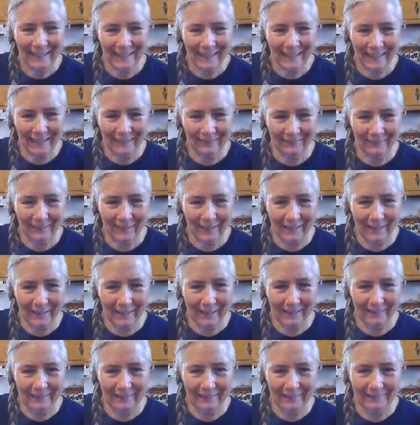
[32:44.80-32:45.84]

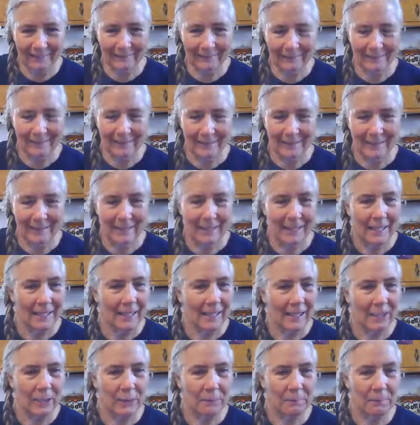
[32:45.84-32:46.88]
Alrighty.
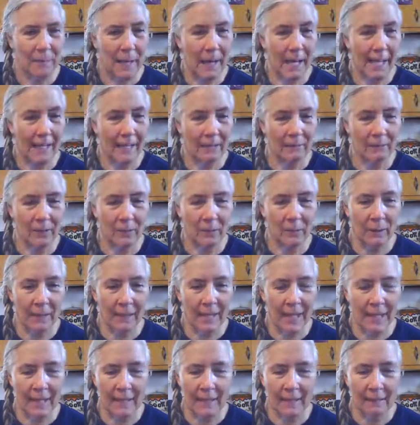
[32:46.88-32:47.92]
Goodbye, everyone.
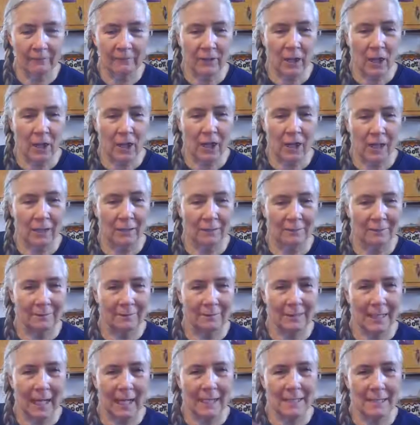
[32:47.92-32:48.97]
I love you all.
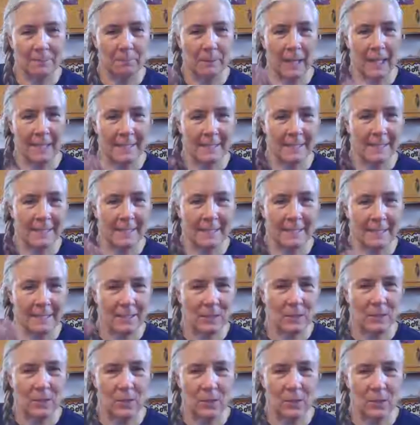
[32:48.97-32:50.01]
God's blessings
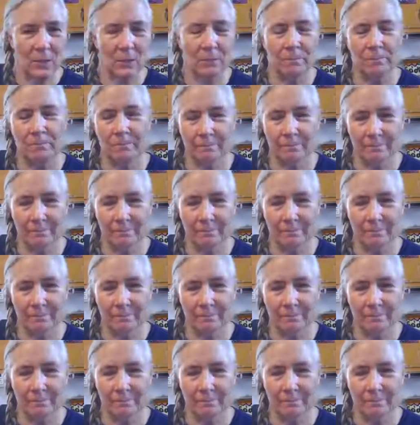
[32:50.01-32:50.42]
to you.